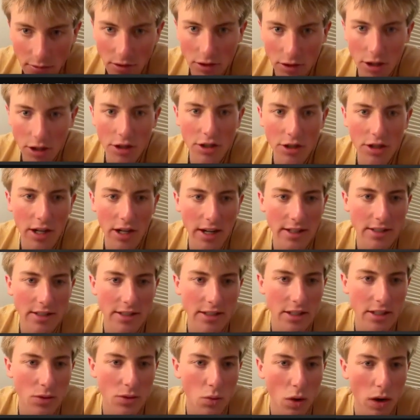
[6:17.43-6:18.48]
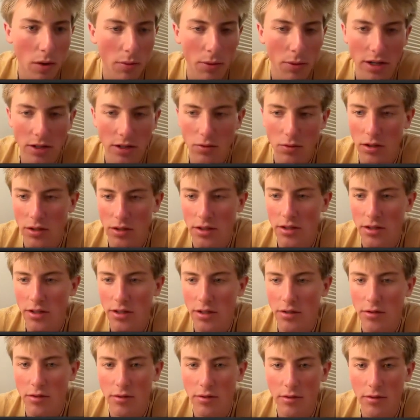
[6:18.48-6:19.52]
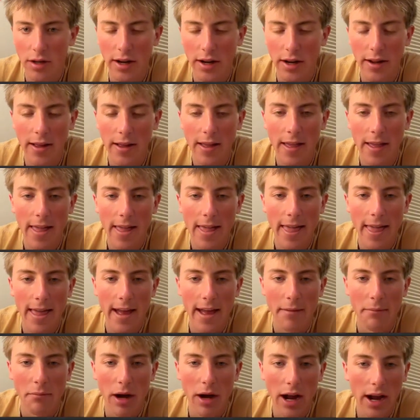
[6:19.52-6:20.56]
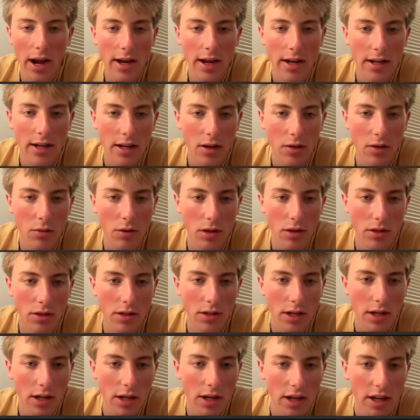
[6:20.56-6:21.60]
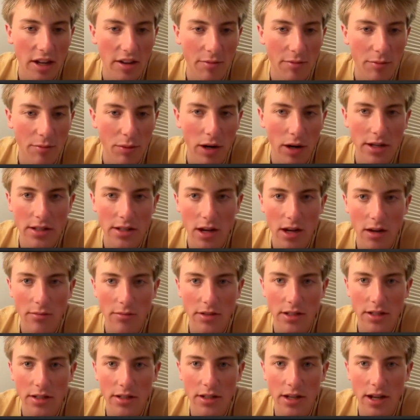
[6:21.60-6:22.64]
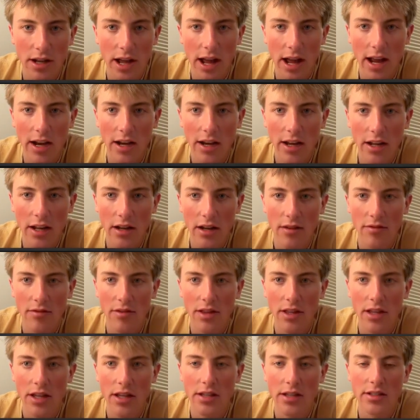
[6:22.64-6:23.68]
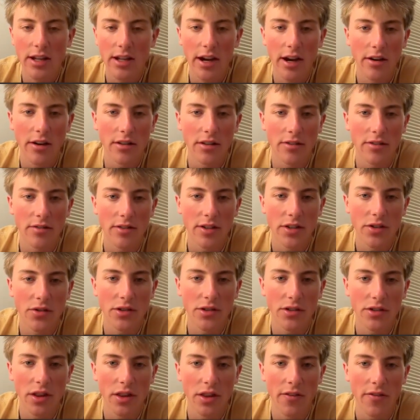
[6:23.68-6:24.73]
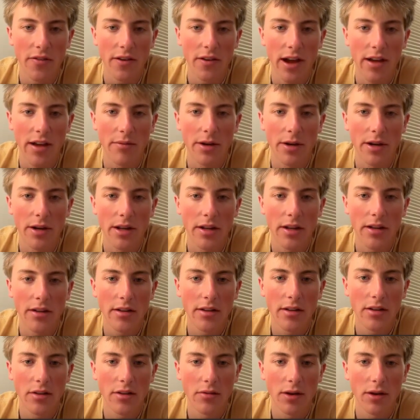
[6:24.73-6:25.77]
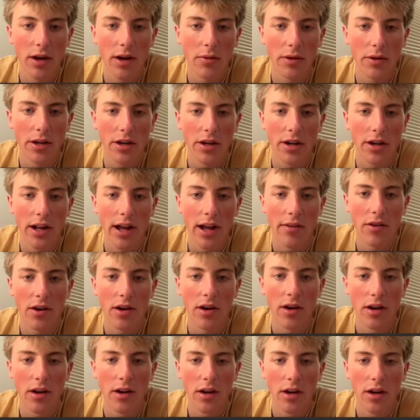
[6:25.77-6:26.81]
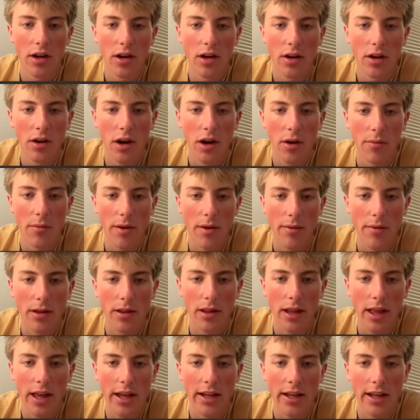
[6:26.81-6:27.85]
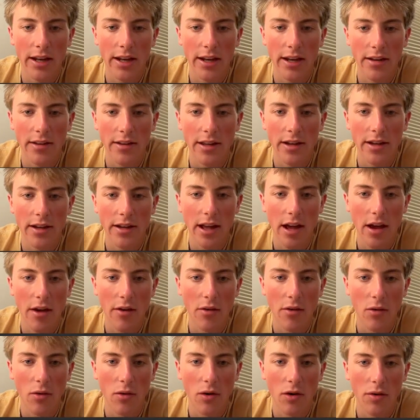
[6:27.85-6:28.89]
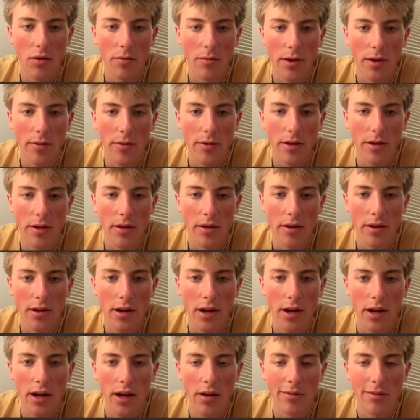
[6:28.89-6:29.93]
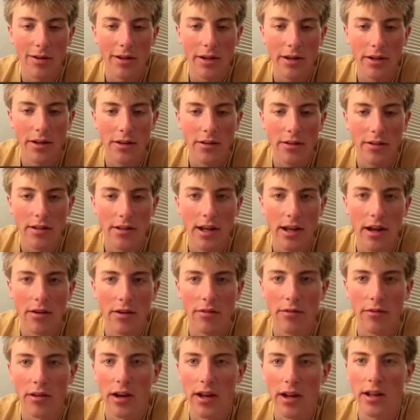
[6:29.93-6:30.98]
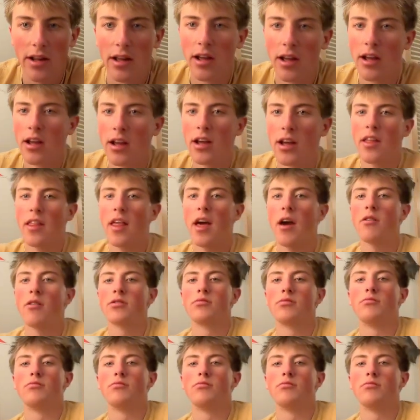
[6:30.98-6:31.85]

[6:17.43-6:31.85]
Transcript: to just kind of see what price wants to do, right? And my idea was if price comes into any of these areas of interest on the 5-minute, right, we could have a maybe a leg in, then down, or maybe come in here, down, right? That was